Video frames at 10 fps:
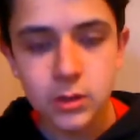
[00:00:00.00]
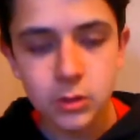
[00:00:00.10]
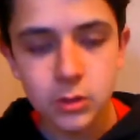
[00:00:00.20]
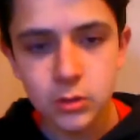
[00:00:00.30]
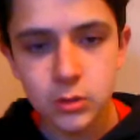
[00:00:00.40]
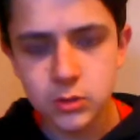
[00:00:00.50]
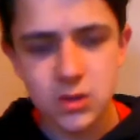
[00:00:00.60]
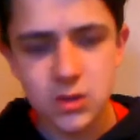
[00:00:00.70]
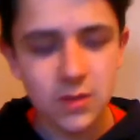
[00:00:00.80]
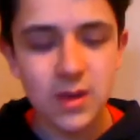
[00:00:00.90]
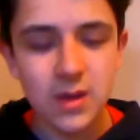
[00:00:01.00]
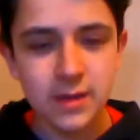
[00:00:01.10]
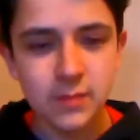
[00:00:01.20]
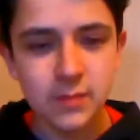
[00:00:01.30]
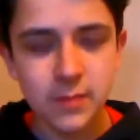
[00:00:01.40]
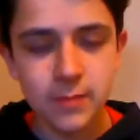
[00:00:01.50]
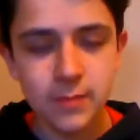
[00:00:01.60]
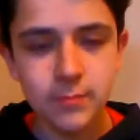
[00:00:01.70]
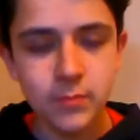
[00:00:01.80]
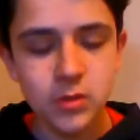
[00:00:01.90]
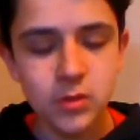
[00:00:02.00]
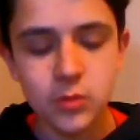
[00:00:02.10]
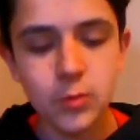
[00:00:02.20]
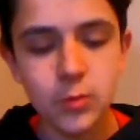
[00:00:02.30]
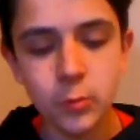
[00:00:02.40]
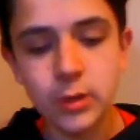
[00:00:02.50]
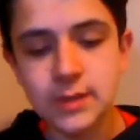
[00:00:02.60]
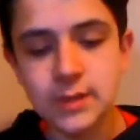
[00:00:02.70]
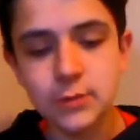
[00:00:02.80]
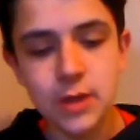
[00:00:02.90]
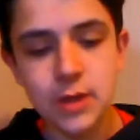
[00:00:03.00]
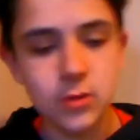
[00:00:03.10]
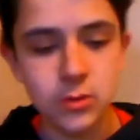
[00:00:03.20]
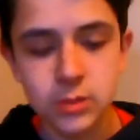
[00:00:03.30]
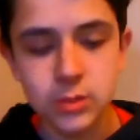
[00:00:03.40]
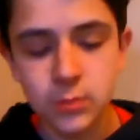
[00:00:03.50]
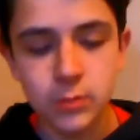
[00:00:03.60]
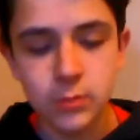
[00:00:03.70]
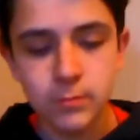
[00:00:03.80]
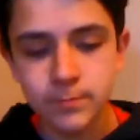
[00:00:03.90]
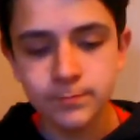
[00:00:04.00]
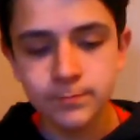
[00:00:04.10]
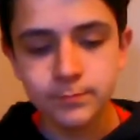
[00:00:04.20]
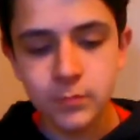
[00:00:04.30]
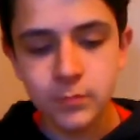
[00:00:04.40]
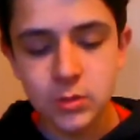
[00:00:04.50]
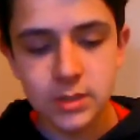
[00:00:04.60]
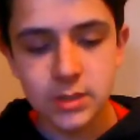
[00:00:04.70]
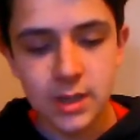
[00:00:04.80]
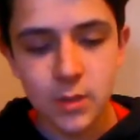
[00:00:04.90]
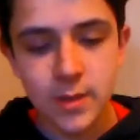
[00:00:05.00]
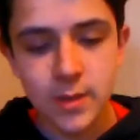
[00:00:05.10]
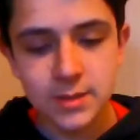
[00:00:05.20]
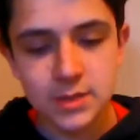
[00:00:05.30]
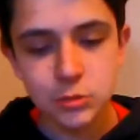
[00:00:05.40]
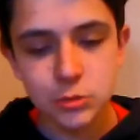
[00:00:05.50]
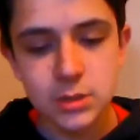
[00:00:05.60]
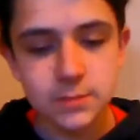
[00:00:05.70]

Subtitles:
Or, you guys might be. There's probably one exception out there somewhere who doesn't care about accessories.